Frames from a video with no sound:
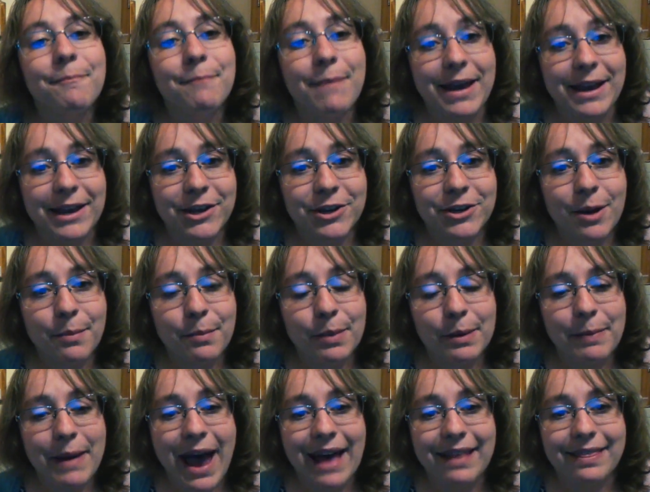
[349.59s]
make your
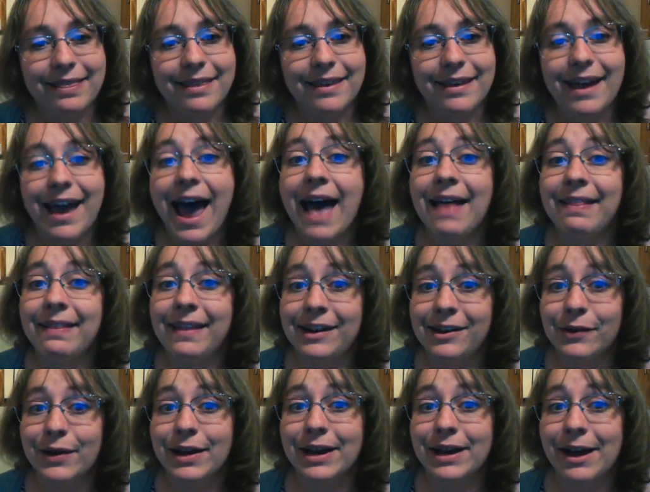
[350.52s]
number path, and
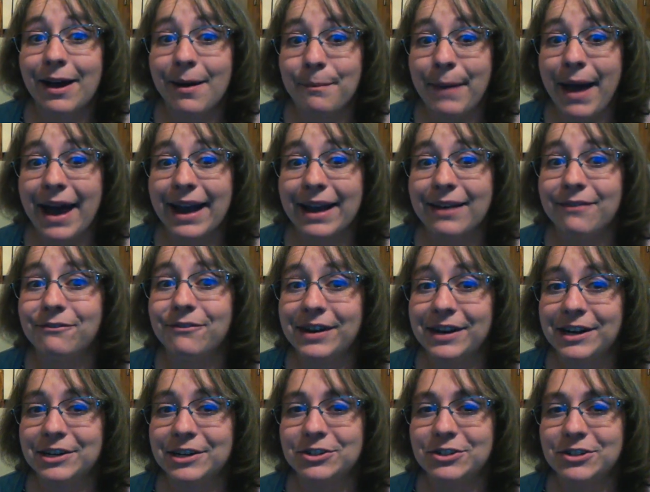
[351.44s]
then you can come back and
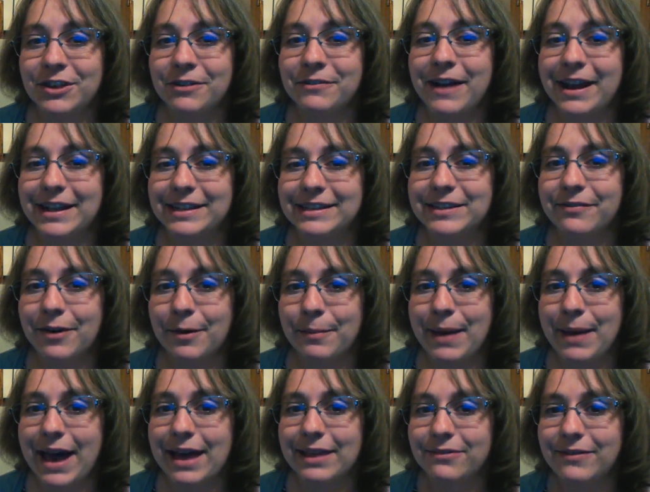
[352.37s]
finish the rest of
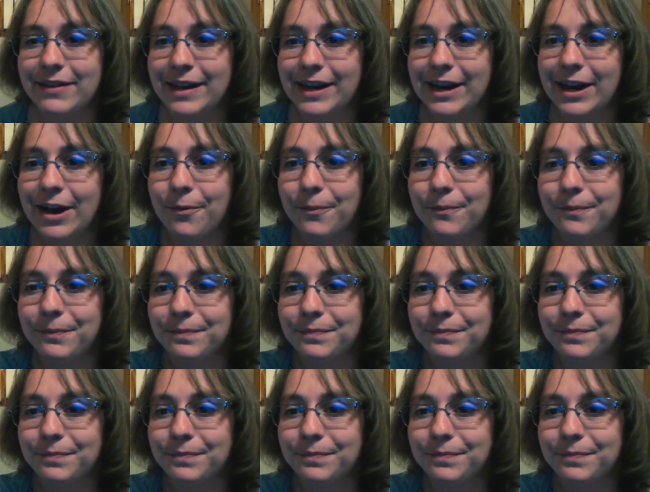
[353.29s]
our math video.